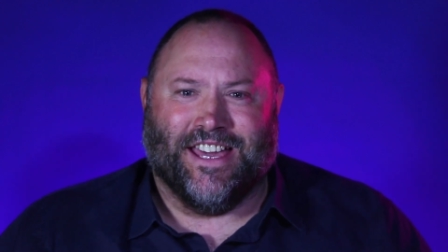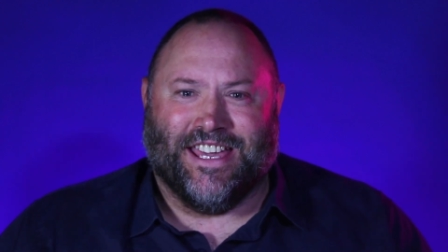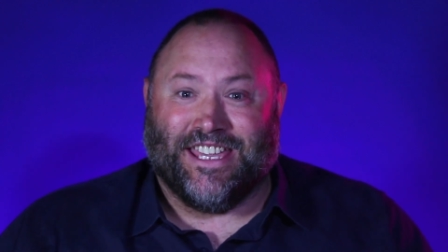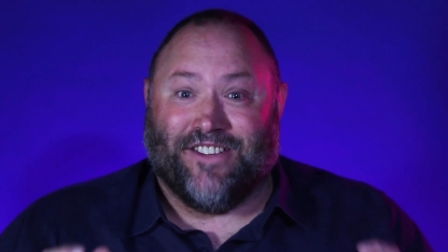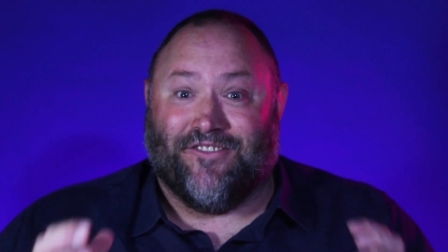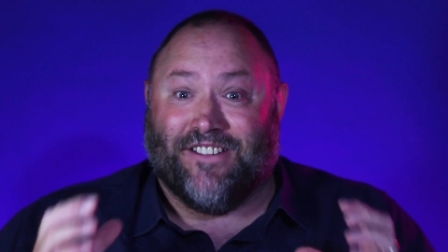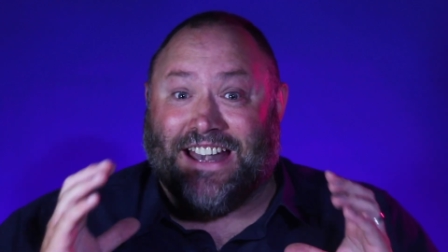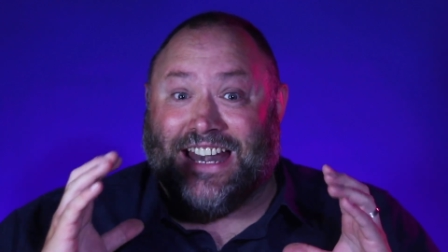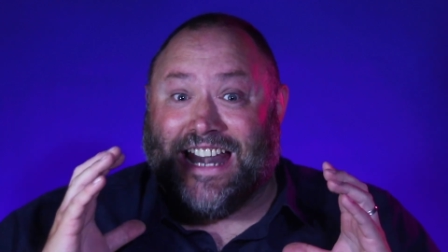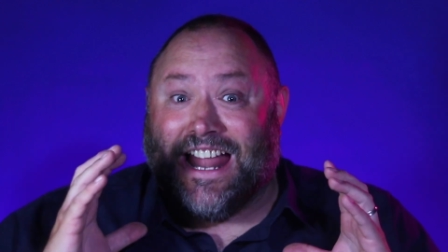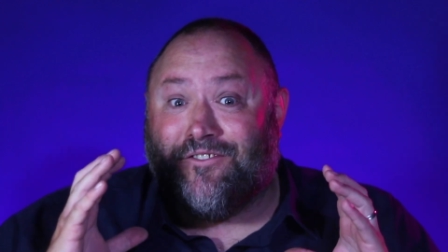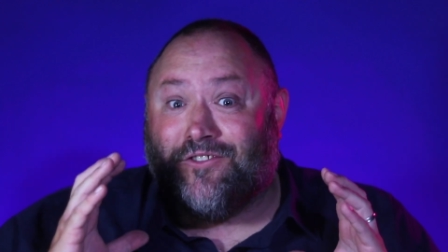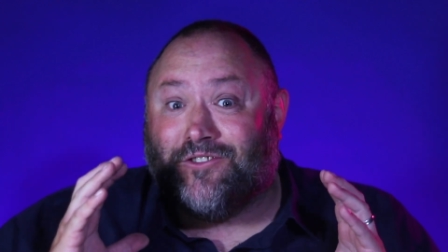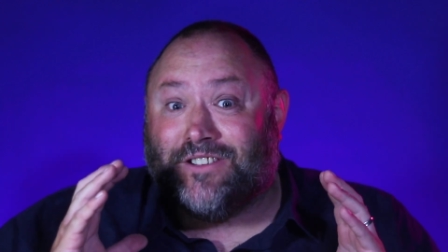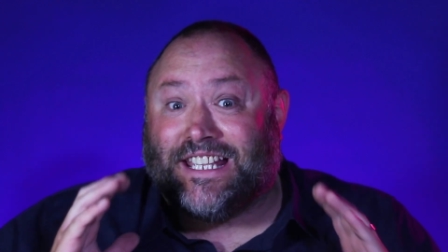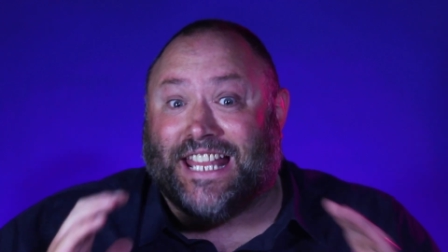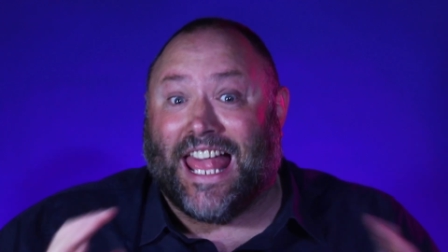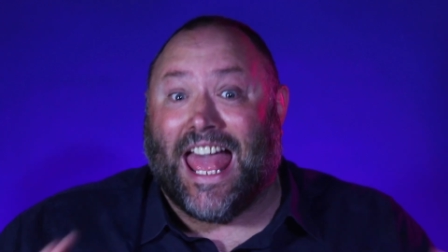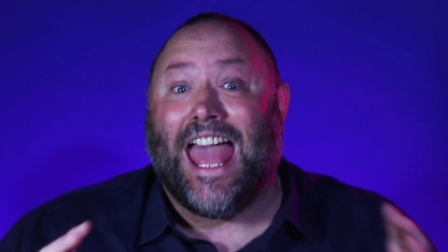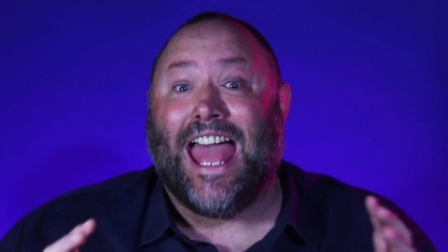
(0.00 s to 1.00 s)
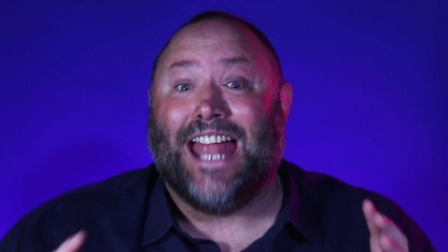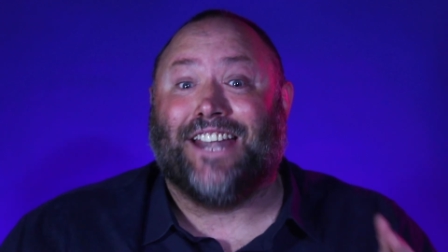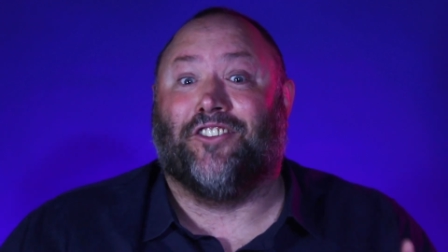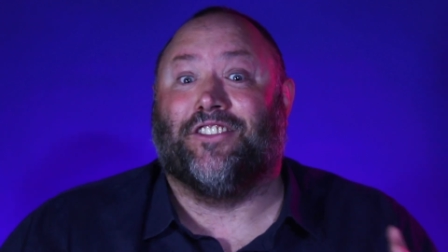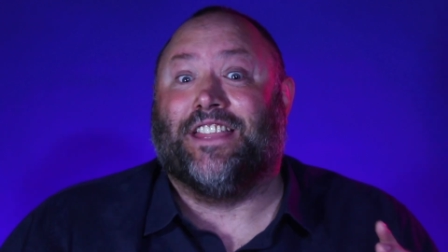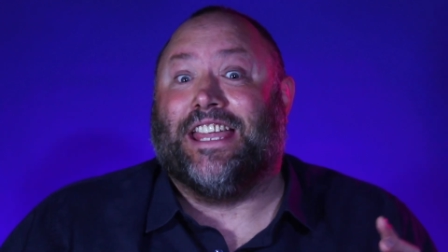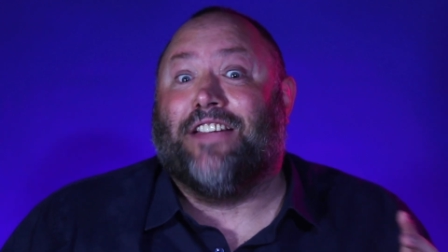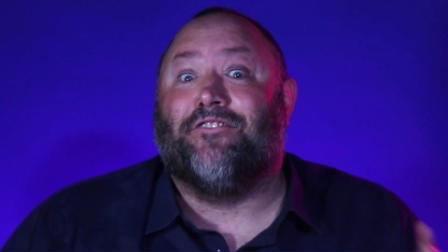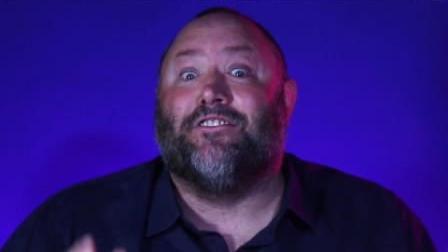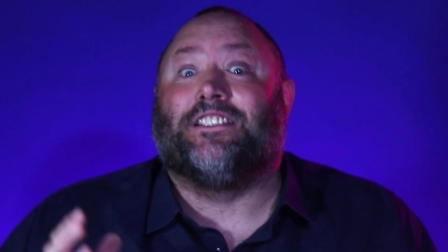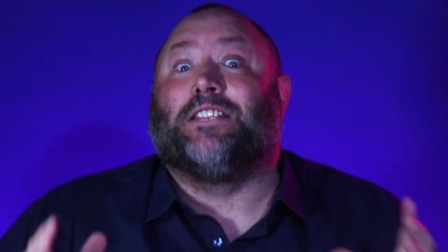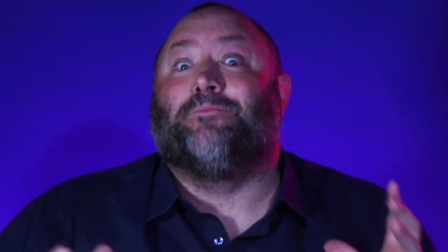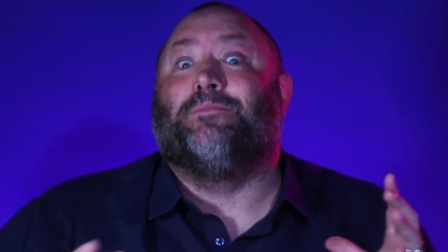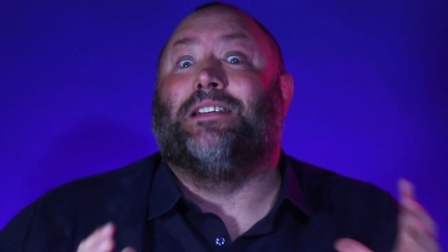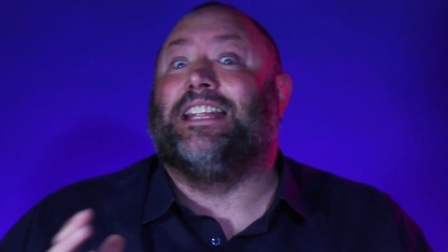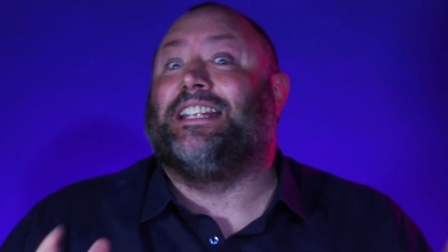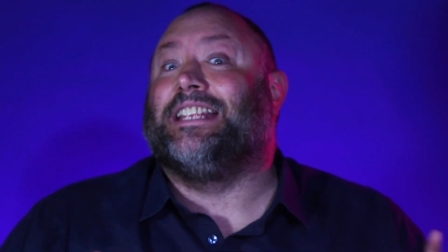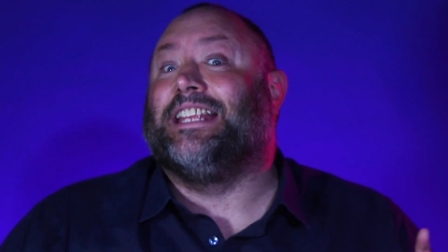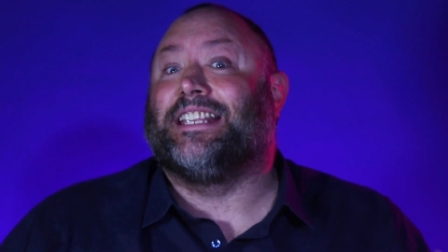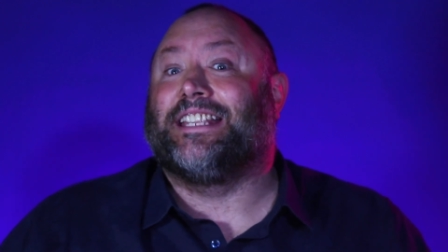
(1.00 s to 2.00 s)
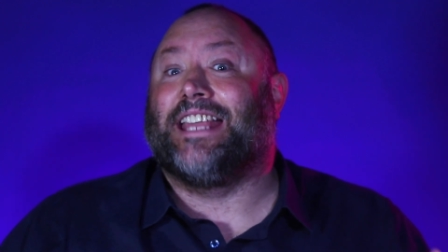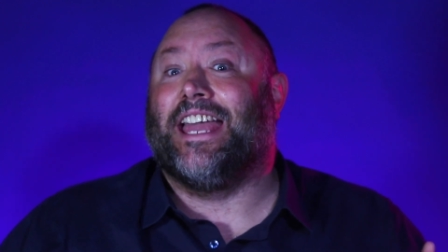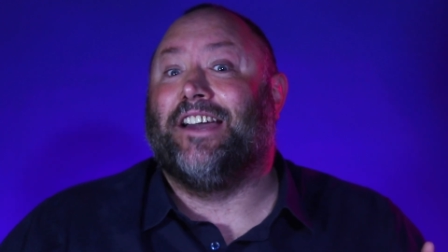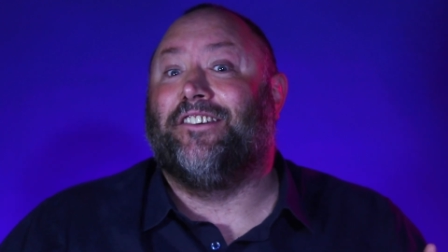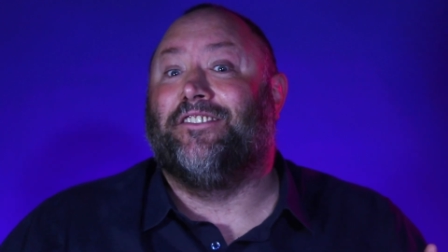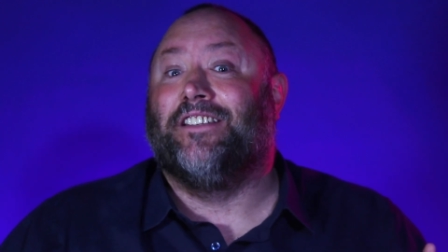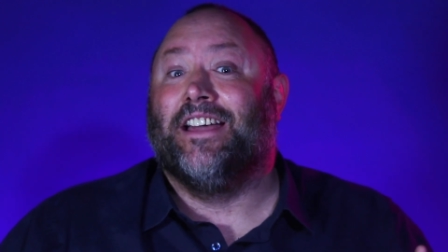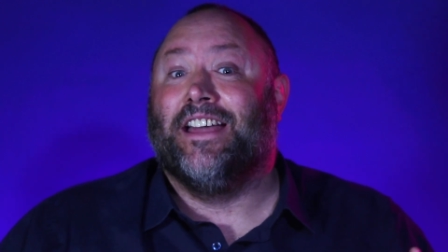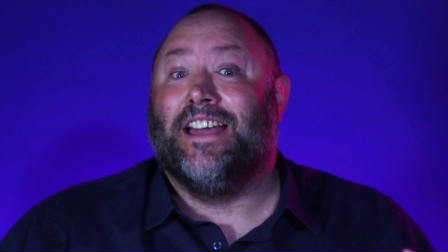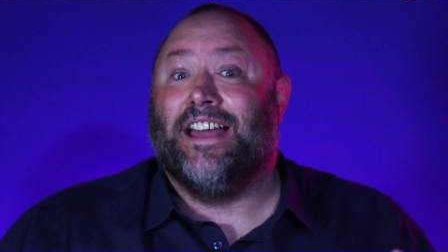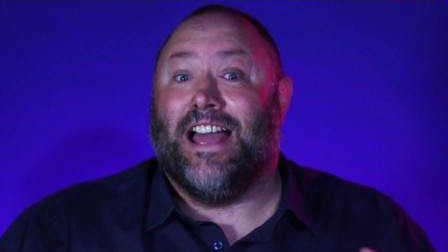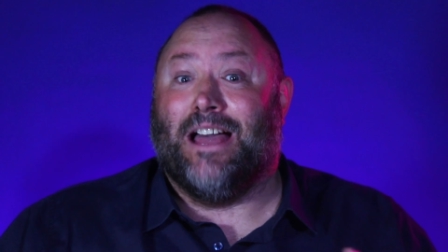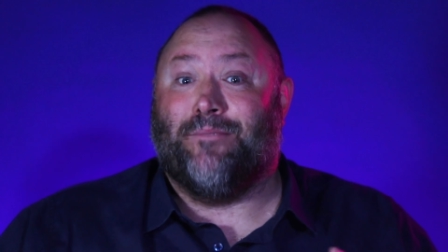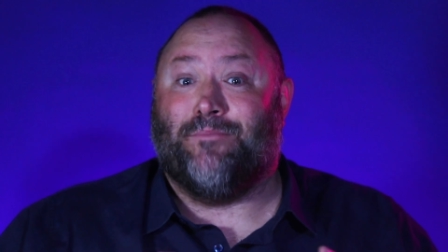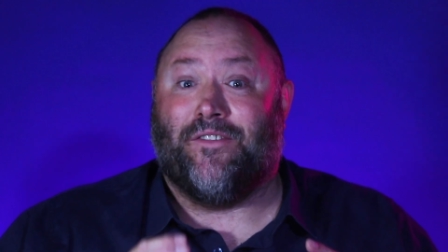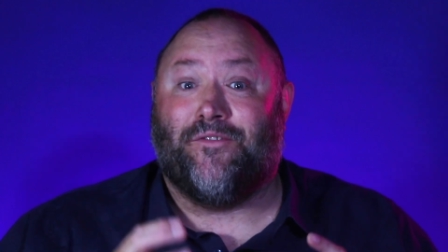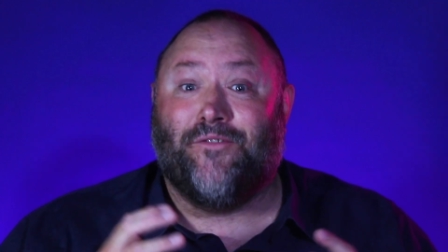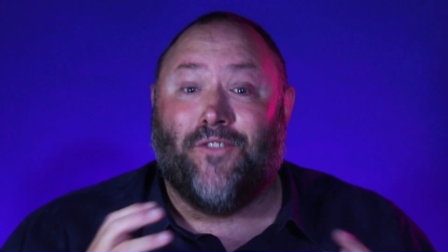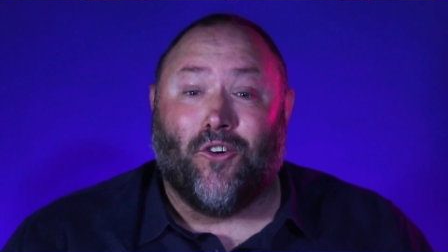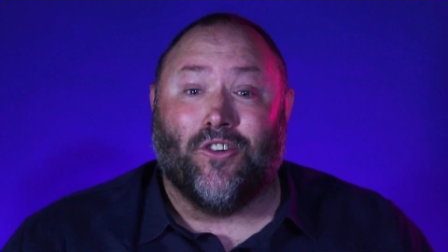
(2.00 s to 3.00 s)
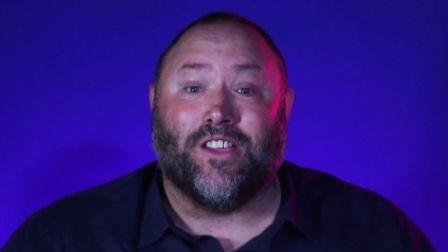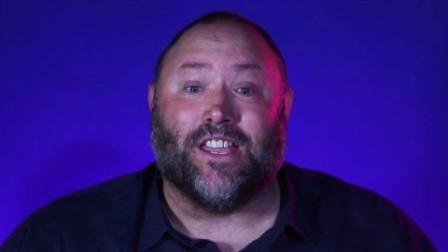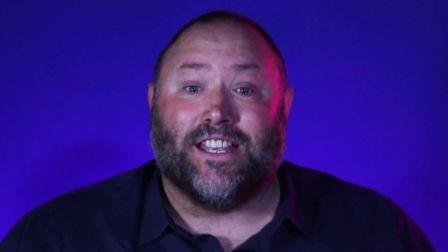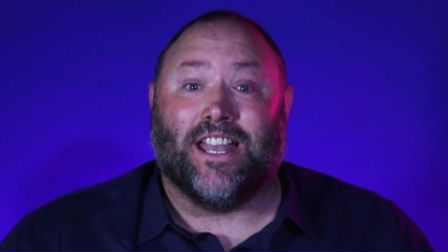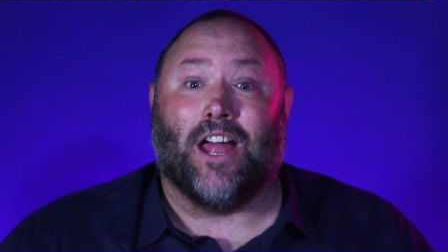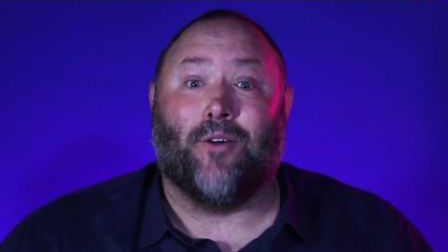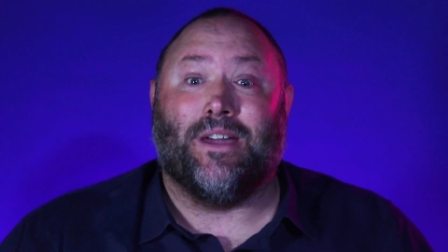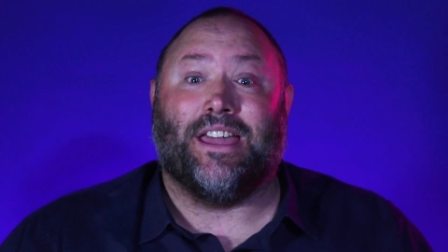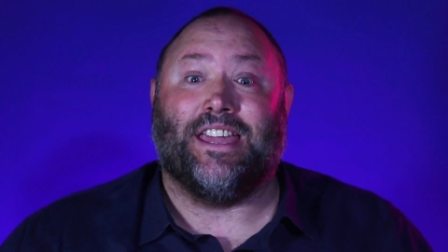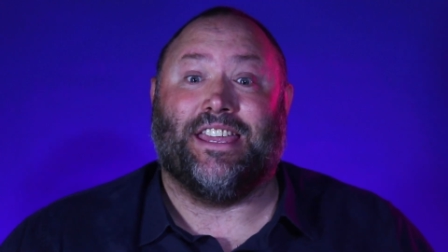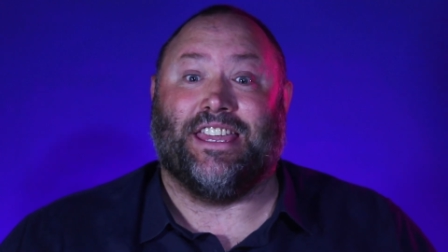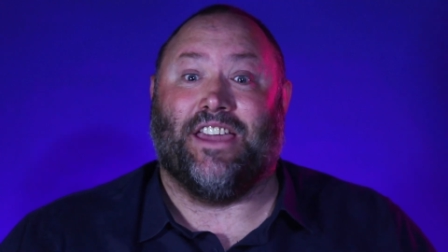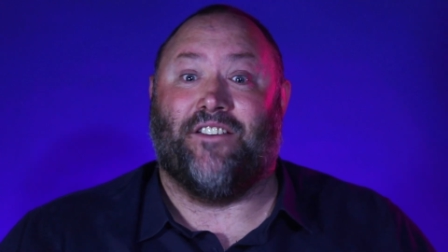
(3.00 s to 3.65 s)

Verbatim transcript: You're at level 10 on the irritability scale, and before you know it,